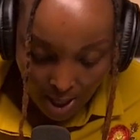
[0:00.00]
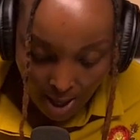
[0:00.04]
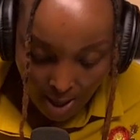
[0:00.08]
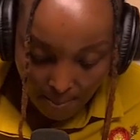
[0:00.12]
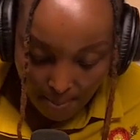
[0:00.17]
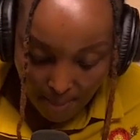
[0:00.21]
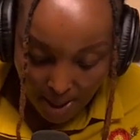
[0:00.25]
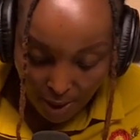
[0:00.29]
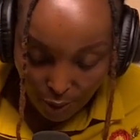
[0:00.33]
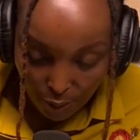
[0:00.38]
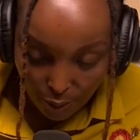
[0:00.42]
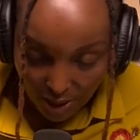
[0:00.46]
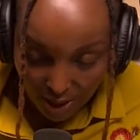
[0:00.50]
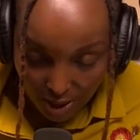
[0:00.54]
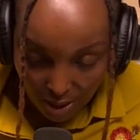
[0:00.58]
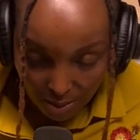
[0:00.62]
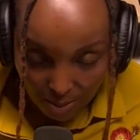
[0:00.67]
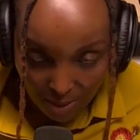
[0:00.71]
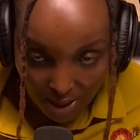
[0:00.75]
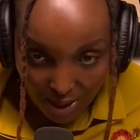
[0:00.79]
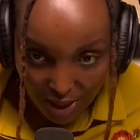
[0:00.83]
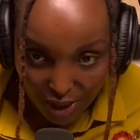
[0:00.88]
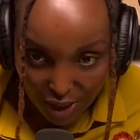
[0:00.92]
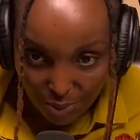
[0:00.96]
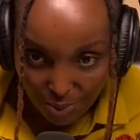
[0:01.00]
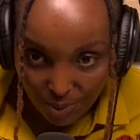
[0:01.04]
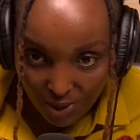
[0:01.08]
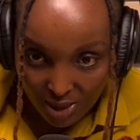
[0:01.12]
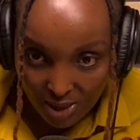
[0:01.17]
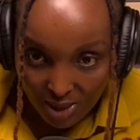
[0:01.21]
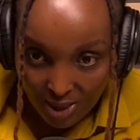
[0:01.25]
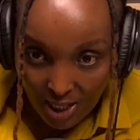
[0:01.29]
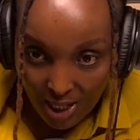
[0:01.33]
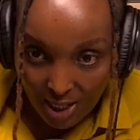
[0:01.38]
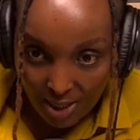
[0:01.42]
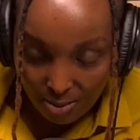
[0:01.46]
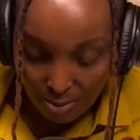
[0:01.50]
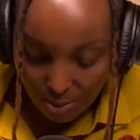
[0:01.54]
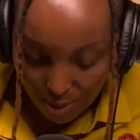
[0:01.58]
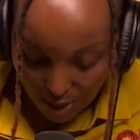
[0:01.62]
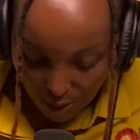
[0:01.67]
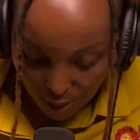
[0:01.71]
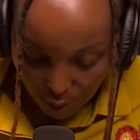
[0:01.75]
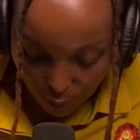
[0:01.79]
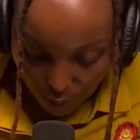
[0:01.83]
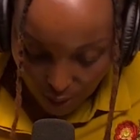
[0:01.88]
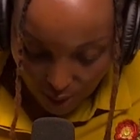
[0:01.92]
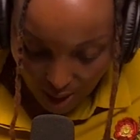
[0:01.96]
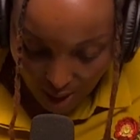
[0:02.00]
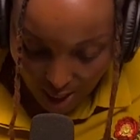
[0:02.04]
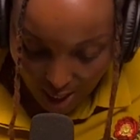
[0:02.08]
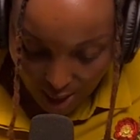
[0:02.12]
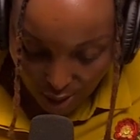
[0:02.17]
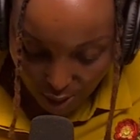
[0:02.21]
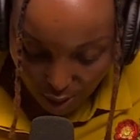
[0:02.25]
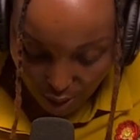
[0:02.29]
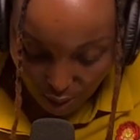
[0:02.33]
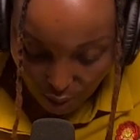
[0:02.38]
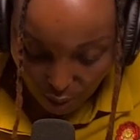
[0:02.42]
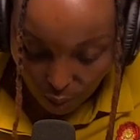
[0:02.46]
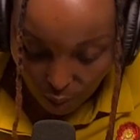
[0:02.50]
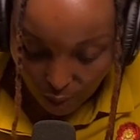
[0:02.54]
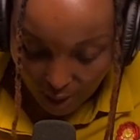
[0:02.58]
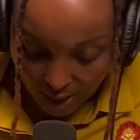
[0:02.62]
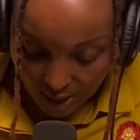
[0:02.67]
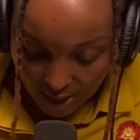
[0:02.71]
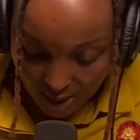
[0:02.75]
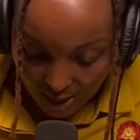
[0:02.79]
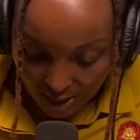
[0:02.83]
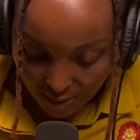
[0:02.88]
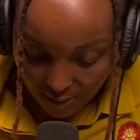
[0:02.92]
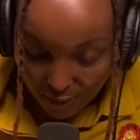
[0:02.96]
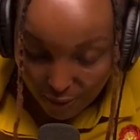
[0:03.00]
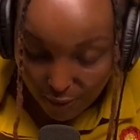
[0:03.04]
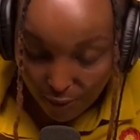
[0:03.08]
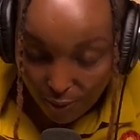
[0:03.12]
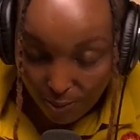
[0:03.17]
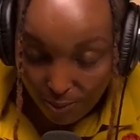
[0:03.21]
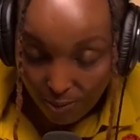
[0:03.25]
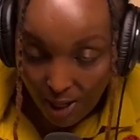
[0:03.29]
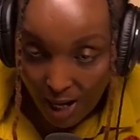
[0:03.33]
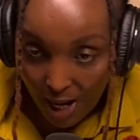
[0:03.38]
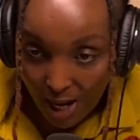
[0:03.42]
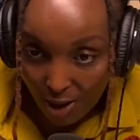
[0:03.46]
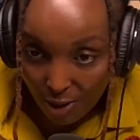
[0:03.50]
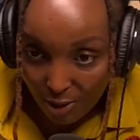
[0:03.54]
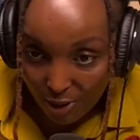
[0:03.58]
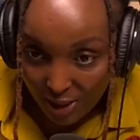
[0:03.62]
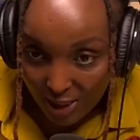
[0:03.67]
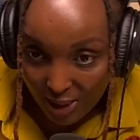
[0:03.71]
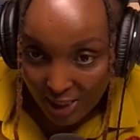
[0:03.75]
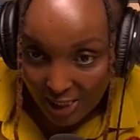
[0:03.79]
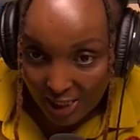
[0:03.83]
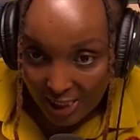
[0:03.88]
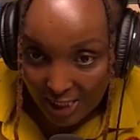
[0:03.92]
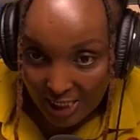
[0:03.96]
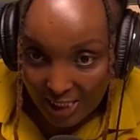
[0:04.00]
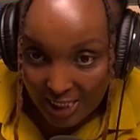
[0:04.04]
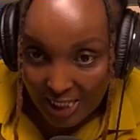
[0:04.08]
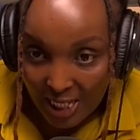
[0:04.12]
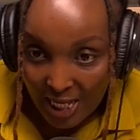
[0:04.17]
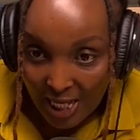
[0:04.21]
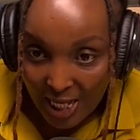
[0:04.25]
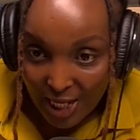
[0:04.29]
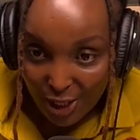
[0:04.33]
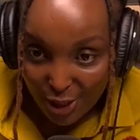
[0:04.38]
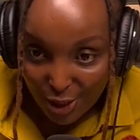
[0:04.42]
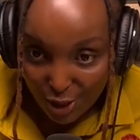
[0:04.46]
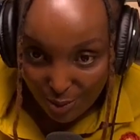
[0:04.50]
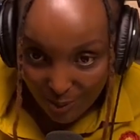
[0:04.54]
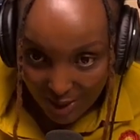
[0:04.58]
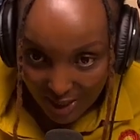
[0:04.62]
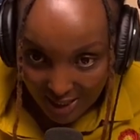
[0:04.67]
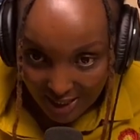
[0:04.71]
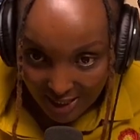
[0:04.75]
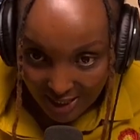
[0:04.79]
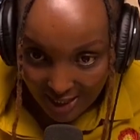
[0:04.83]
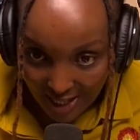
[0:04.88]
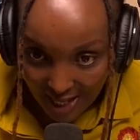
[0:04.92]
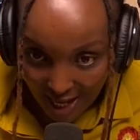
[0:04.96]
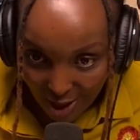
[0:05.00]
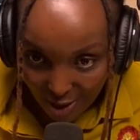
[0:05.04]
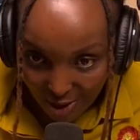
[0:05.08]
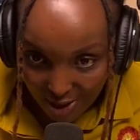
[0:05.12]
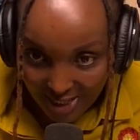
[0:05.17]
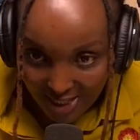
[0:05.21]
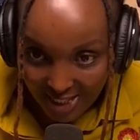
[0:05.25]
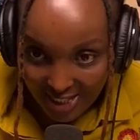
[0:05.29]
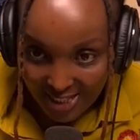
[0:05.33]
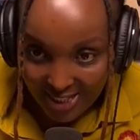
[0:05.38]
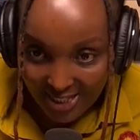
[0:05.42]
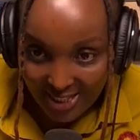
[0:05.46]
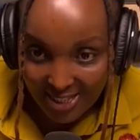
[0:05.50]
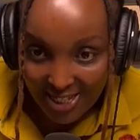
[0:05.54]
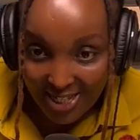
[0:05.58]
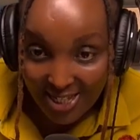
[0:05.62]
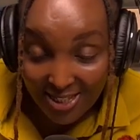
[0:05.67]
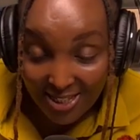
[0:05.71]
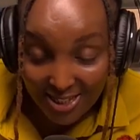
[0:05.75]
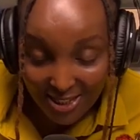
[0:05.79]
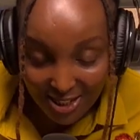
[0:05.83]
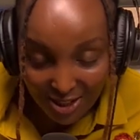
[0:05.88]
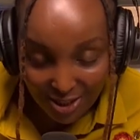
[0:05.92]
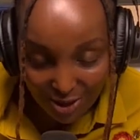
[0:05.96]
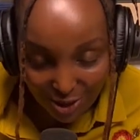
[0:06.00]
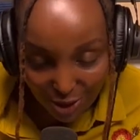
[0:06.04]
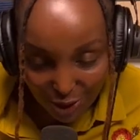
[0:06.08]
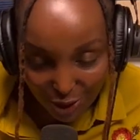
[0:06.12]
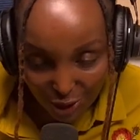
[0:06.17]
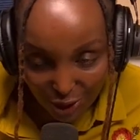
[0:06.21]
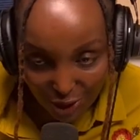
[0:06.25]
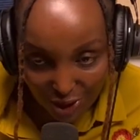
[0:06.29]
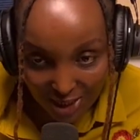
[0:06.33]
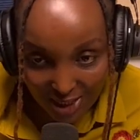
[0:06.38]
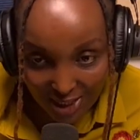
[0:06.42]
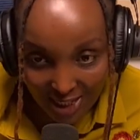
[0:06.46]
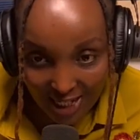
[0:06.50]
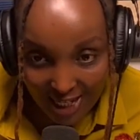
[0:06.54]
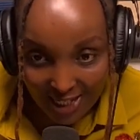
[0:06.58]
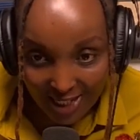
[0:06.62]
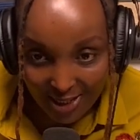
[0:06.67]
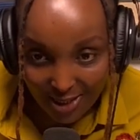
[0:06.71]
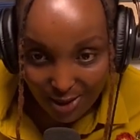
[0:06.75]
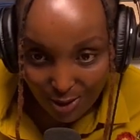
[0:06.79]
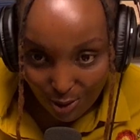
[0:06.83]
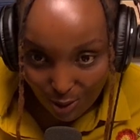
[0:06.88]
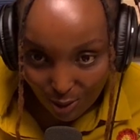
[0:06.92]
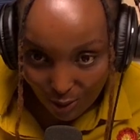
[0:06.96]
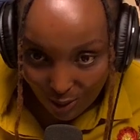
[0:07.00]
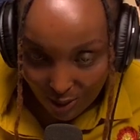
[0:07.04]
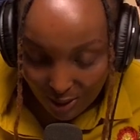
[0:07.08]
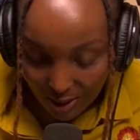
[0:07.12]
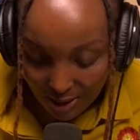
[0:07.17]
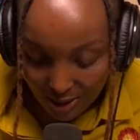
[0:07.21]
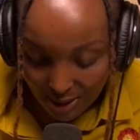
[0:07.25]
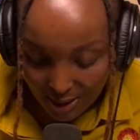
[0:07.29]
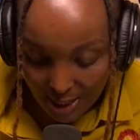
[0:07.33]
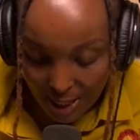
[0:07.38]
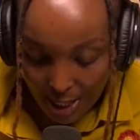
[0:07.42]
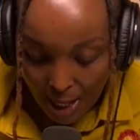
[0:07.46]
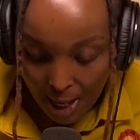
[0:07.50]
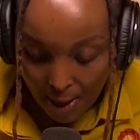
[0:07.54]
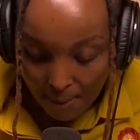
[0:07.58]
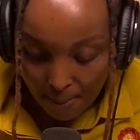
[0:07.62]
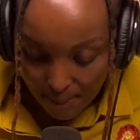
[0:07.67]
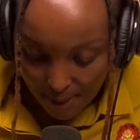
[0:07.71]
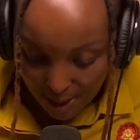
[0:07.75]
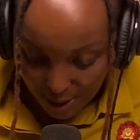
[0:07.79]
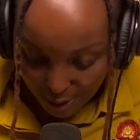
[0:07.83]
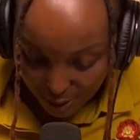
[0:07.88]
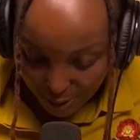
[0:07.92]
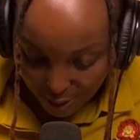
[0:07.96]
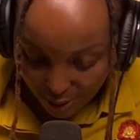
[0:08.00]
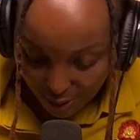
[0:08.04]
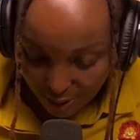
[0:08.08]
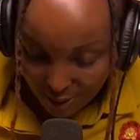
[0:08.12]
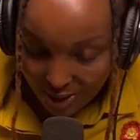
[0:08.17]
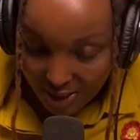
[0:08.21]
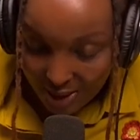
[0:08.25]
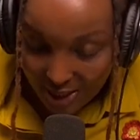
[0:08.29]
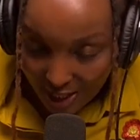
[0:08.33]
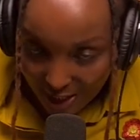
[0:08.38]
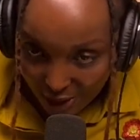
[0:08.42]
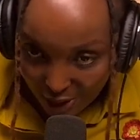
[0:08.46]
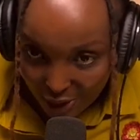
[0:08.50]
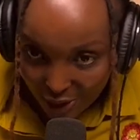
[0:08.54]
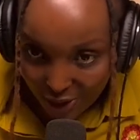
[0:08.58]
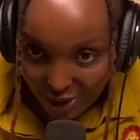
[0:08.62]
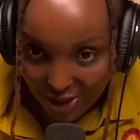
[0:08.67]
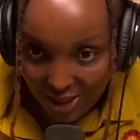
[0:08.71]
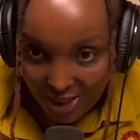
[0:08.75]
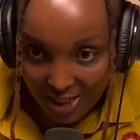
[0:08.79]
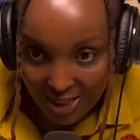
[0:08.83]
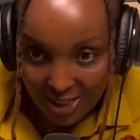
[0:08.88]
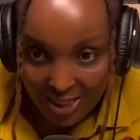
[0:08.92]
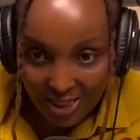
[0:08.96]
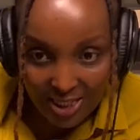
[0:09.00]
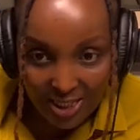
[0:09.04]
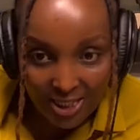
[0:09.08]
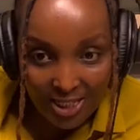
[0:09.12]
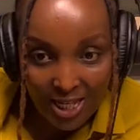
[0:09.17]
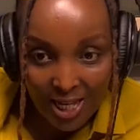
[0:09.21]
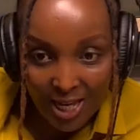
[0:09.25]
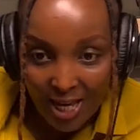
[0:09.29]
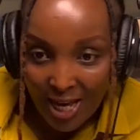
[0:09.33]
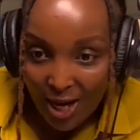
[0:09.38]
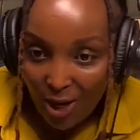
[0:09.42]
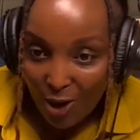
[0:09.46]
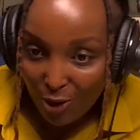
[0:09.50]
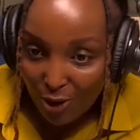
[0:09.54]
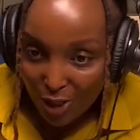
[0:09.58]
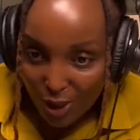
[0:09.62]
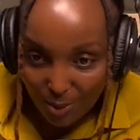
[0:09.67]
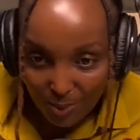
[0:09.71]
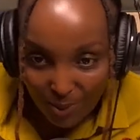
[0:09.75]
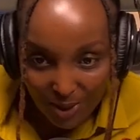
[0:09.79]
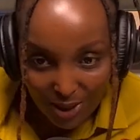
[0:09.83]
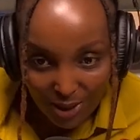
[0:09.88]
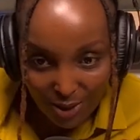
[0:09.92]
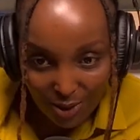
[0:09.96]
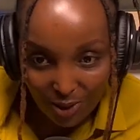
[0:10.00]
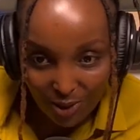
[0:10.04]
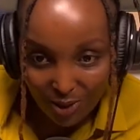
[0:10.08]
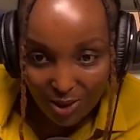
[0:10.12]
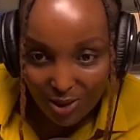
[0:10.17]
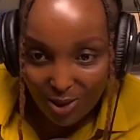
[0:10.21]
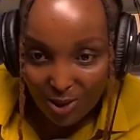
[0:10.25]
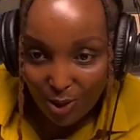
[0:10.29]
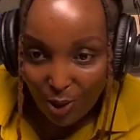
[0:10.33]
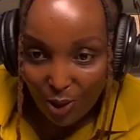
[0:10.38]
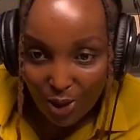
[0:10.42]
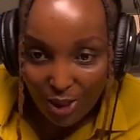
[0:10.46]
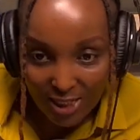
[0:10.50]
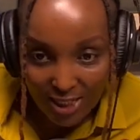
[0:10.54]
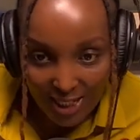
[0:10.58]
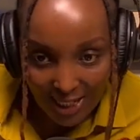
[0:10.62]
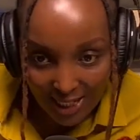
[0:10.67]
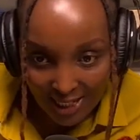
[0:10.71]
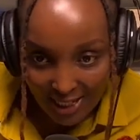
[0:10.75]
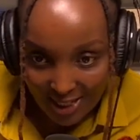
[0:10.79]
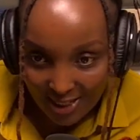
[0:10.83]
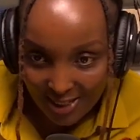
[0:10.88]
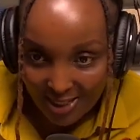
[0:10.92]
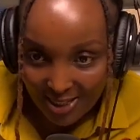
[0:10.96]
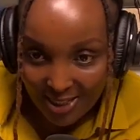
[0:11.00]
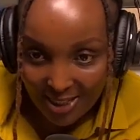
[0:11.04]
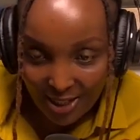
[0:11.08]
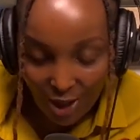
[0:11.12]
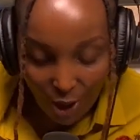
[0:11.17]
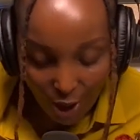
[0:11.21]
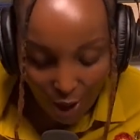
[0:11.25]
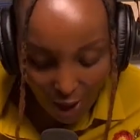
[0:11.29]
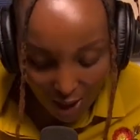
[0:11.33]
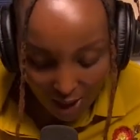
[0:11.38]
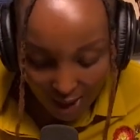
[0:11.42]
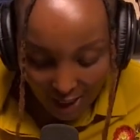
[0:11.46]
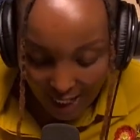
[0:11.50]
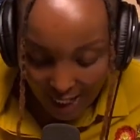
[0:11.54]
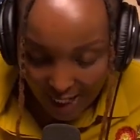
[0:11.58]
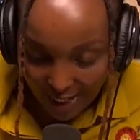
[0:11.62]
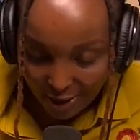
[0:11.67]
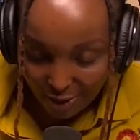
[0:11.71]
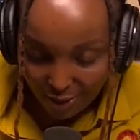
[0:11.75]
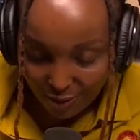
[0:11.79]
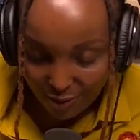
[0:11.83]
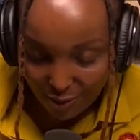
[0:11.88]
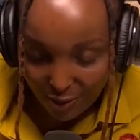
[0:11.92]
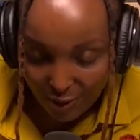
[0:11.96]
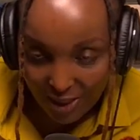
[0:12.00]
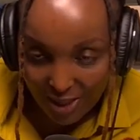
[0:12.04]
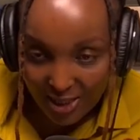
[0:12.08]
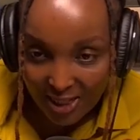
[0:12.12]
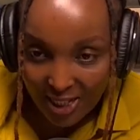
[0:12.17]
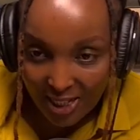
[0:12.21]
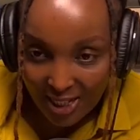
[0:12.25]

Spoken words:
By waste management, I mean we handle waste from houses, domestic houses, institutions like schools, petrol stations, hospitals, hotels, all kind of waste.